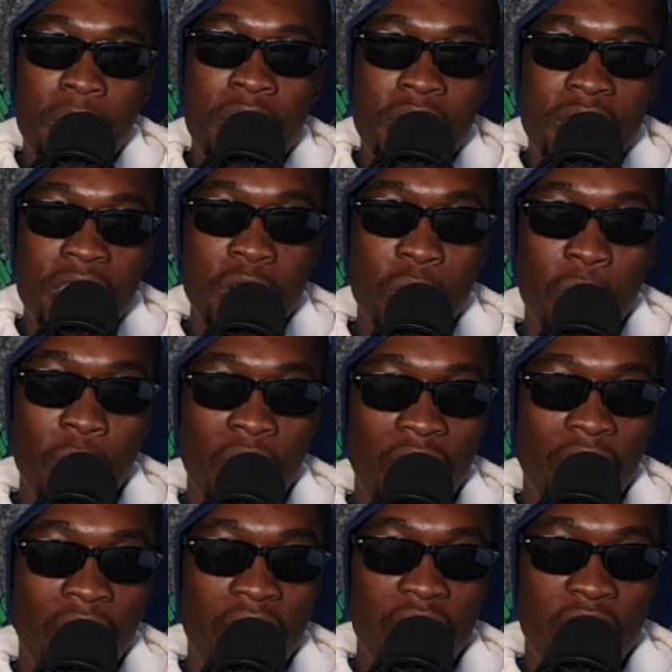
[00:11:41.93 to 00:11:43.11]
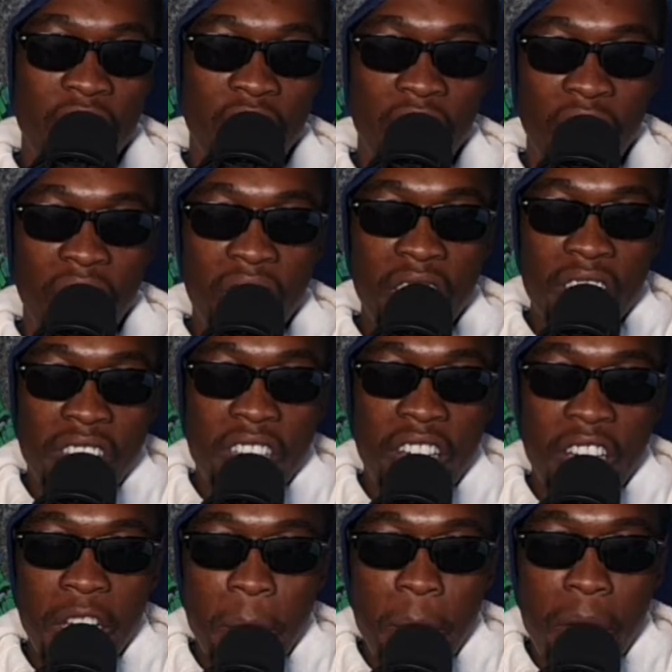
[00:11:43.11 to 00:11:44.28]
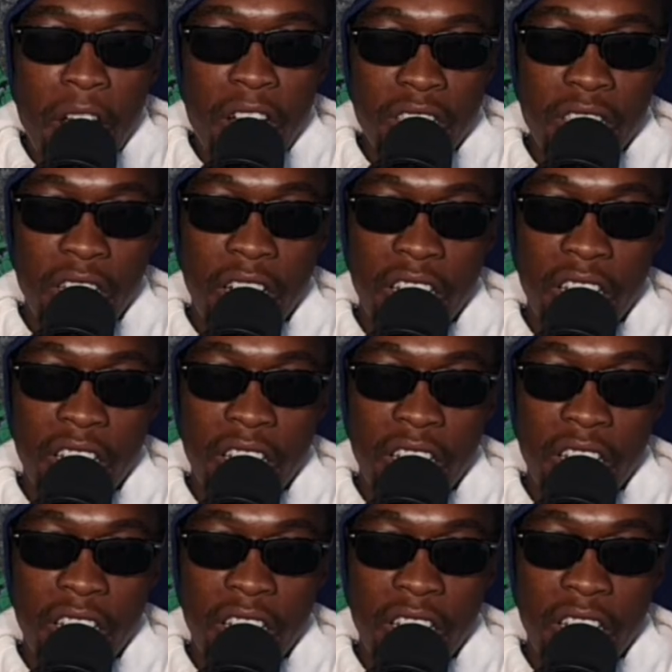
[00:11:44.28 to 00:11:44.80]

his ego kind of increased and emerged,